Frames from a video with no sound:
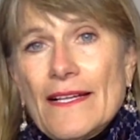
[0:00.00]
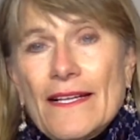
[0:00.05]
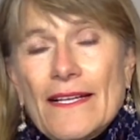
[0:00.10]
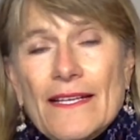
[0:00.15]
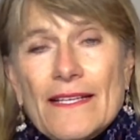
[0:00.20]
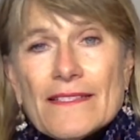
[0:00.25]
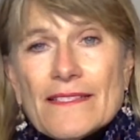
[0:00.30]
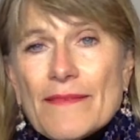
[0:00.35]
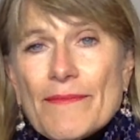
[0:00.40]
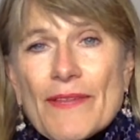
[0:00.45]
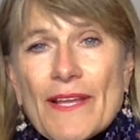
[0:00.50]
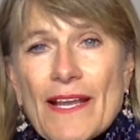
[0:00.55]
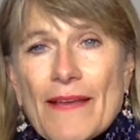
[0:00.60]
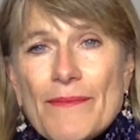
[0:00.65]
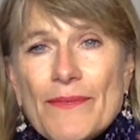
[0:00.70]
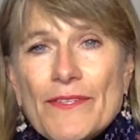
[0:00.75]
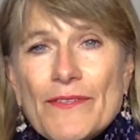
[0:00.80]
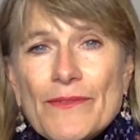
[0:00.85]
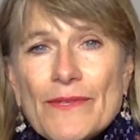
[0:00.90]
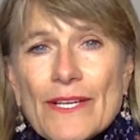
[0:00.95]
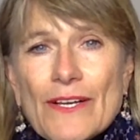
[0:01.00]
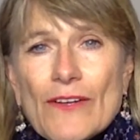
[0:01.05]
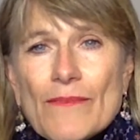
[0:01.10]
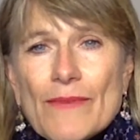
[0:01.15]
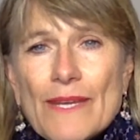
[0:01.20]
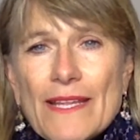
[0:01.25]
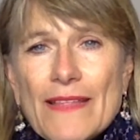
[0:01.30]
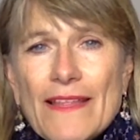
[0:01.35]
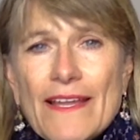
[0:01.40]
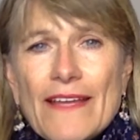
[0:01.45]
It's something I've been doing all
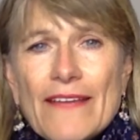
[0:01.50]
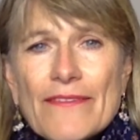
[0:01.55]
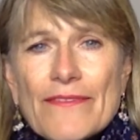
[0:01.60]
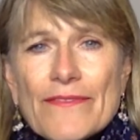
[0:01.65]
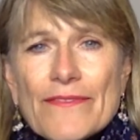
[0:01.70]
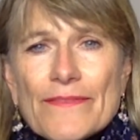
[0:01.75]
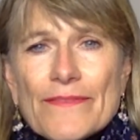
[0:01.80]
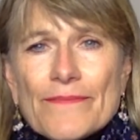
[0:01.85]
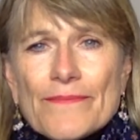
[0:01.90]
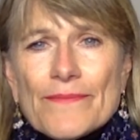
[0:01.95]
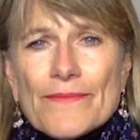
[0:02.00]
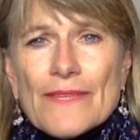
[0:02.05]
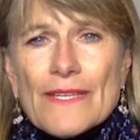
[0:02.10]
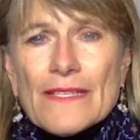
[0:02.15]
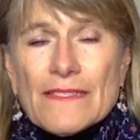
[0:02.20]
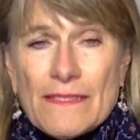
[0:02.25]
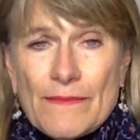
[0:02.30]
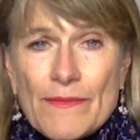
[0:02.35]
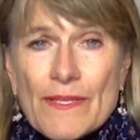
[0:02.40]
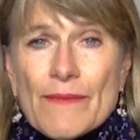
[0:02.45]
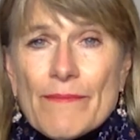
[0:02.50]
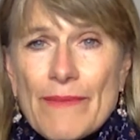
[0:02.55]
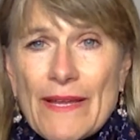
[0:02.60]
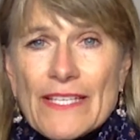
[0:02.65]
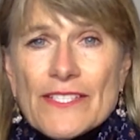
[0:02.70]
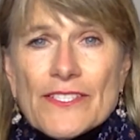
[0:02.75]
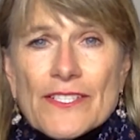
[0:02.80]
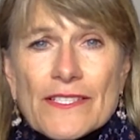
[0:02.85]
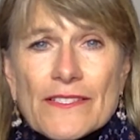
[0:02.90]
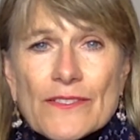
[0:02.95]
my life. It's something
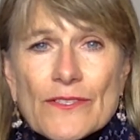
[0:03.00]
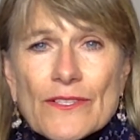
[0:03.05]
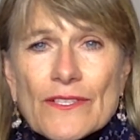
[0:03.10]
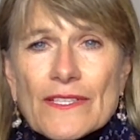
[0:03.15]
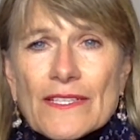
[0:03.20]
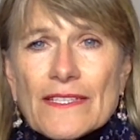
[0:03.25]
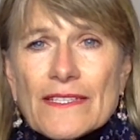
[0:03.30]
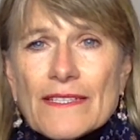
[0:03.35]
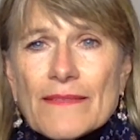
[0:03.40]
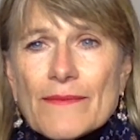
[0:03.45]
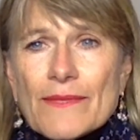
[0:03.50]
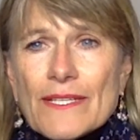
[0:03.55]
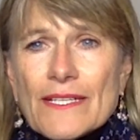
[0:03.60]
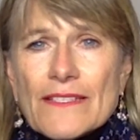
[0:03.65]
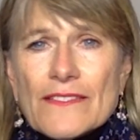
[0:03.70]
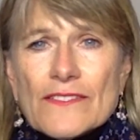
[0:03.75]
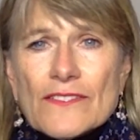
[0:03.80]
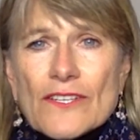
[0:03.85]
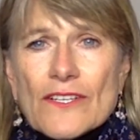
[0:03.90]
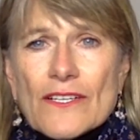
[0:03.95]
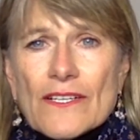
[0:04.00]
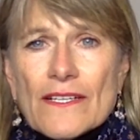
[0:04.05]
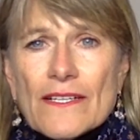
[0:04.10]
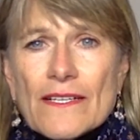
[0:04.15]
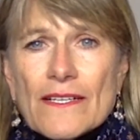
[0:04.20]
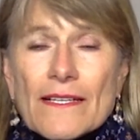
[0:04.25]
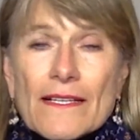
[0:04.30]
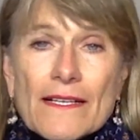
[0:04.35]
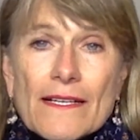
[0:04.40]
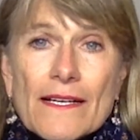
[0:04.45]
Benji certainly did when he started
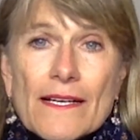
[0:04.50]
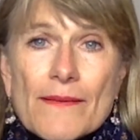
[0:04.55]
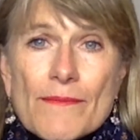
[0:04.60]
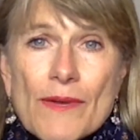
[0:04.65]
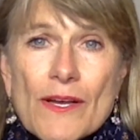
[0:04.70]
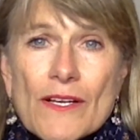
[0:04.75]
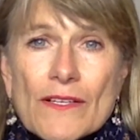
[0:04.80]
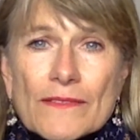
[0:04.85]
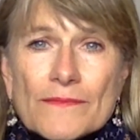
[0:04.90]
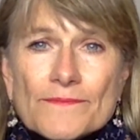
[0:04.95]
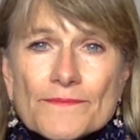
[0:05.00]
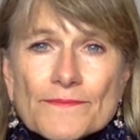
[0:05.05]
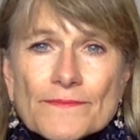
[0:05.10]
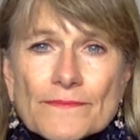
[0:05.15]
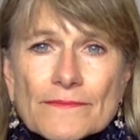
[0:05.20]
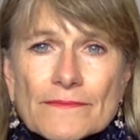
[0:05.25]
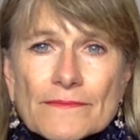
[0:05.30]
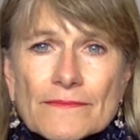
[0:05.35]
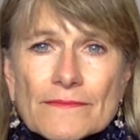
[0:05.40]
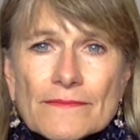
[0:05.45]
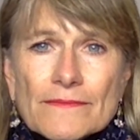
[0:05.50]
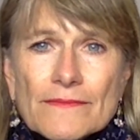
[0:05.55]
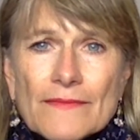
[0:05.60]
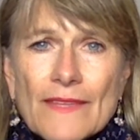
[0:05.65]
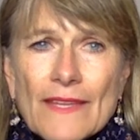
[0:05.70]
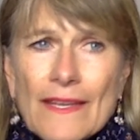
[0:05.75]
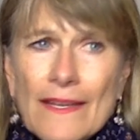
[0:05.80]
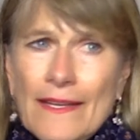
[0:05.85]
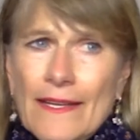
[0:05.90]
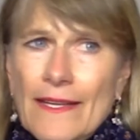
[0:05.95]
Amal.
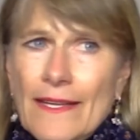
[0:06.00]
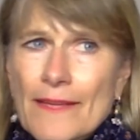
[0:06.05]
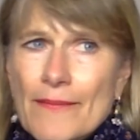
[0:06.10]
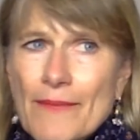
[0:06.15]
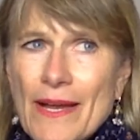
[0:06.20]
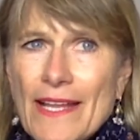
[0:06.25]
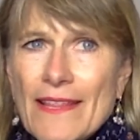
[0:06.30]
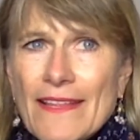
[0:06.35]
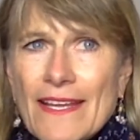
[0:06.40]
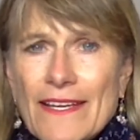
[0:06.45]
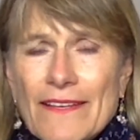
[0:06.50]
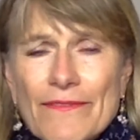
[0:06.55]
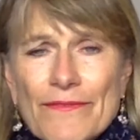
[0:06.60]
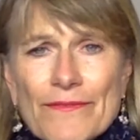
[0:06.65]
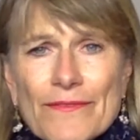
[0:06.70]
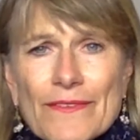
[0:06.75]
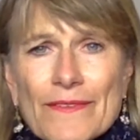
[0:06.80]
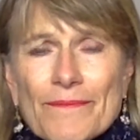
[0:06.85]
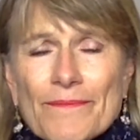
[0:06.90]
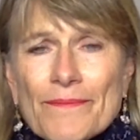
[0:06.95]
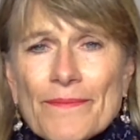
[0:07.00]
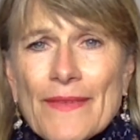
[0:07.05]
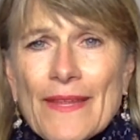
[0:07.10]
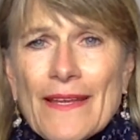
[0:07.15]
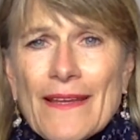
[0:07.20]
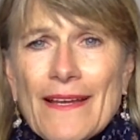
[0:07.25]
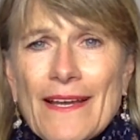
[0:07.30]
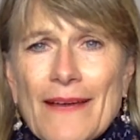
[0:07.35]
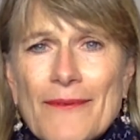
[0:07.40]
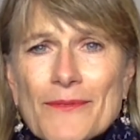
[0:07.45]
In my life,
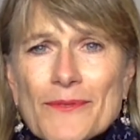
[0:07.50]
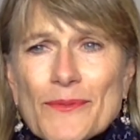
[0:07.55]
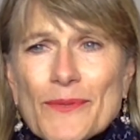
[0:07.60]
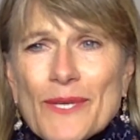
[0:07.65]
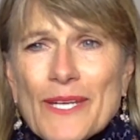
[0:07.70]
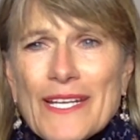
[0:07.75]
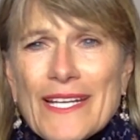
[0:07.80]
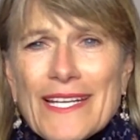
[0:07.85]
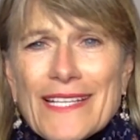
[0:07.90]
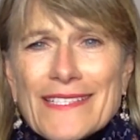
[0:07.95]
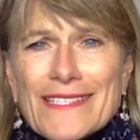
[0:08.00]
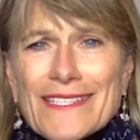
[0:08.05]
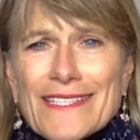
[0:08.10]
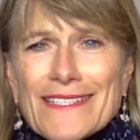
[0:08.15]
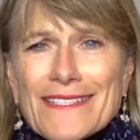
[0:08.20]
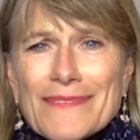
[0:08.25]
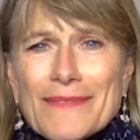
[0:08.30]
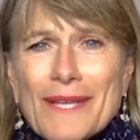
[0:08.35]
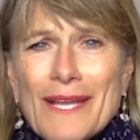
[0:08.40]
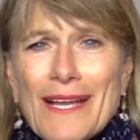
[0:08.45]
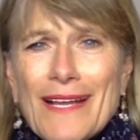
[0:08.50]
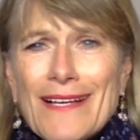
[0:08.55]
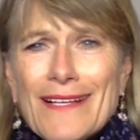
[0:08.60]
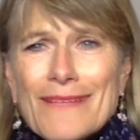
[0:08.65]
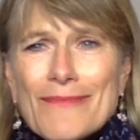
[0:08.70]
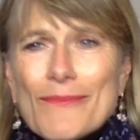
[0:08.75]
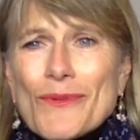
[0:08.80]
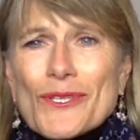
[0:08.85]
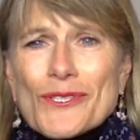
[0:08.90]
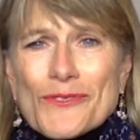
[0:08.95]
I was working as a
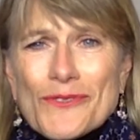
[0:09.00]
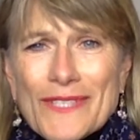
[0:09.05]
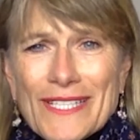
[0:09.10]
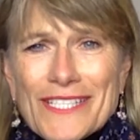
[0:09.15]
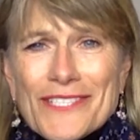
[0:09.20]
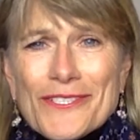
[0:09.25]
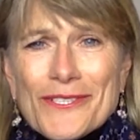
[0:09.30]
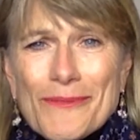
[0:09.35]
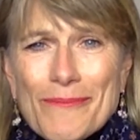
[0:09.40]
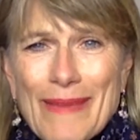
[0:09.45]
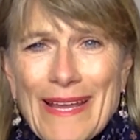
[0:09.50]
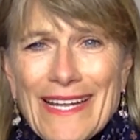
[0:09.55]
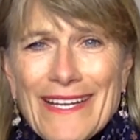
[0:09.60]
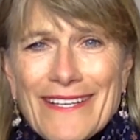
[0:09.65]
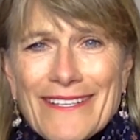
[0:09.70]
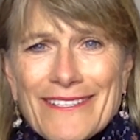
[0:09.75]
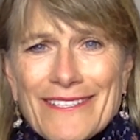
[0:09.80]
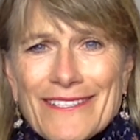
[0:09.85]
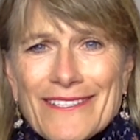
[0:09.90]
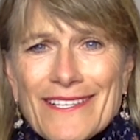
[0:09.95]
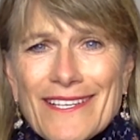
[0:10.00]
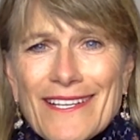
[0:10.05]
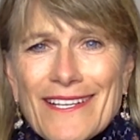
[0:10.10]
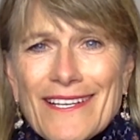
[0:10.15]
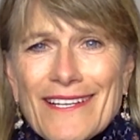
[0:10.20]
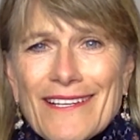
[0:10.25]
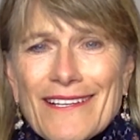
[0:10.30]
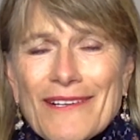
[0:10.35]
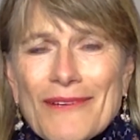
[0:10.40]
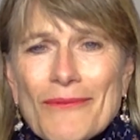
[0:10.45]
more traditional banker
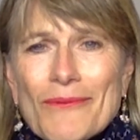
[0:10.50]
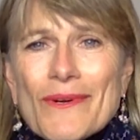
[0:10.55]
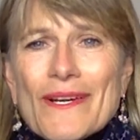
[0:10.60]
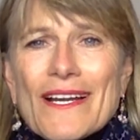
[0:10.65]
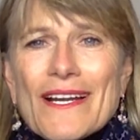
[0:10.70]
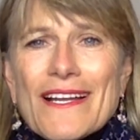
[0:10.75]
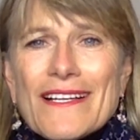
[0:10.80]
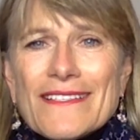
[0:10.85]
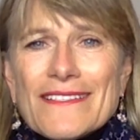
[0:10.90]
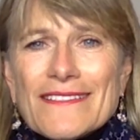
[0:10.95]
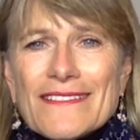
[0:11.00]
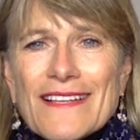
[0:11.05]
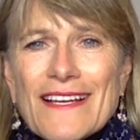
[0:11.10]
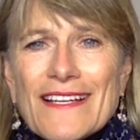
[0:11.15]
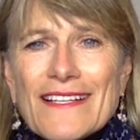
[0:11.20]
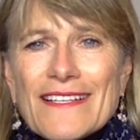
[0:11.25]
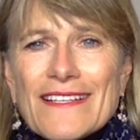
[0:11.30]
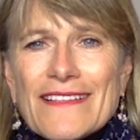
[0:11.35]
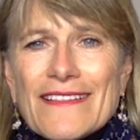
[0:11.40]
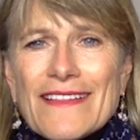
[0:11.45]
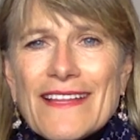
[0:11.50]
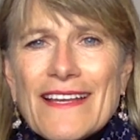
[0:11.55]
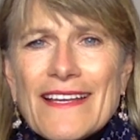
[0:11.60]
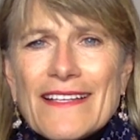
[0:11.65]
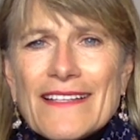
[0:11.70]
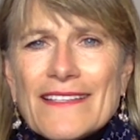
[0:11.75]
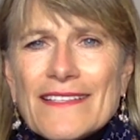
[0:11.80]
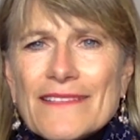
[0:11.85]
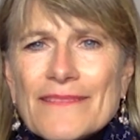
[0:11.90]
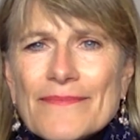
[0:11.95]
when I decided that